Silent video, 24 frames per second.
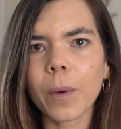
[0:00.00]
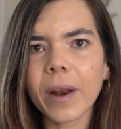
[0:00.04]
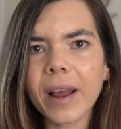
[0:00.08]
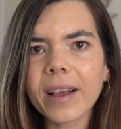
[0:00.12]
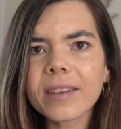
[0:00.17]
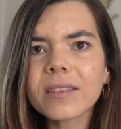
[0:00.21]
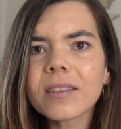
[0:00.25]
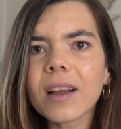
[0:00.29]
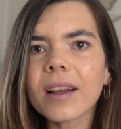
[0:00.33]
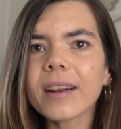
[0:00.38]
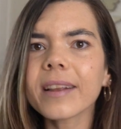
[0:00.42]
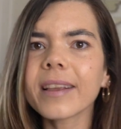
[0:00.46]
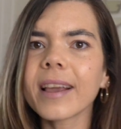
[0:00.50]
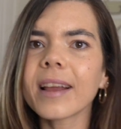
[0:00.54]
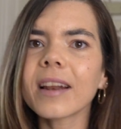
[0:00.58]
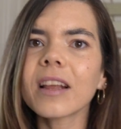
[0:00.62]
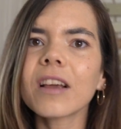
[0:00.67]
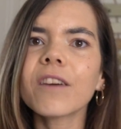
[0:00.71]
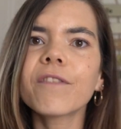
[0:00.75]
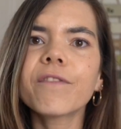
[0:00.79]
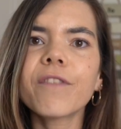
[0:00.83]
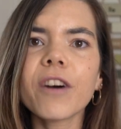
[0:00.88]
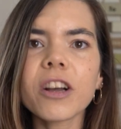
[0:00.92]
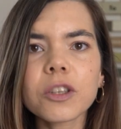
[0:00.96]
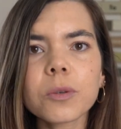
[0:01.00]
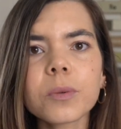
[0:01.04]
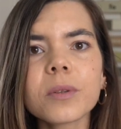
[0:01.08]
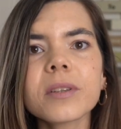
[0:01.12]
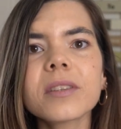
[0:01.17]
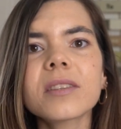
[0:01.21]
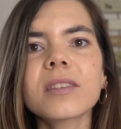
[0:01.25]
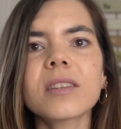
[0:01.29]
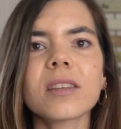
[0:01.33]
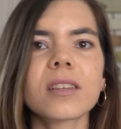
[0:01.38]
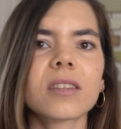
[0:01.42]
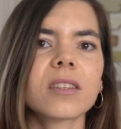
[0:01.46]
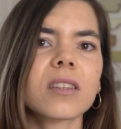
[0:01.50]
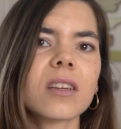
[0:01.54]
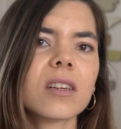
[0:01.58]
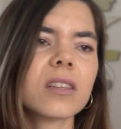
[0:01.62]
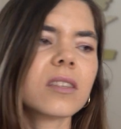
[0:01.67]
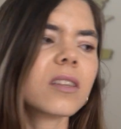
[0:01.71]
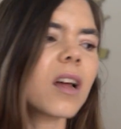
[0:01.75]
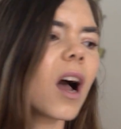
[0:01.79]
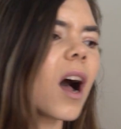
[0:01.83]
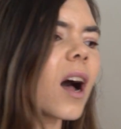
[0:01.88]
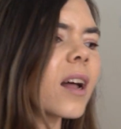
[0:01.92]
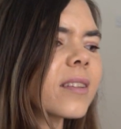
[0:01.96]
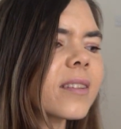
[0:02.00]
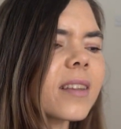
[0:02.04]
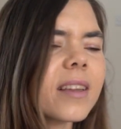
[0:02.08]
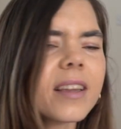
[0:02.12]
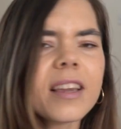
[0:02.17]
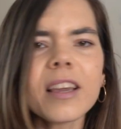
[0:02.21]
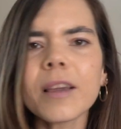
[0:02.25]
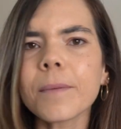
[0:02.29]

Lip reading: when I started getting a virtual assistant to answer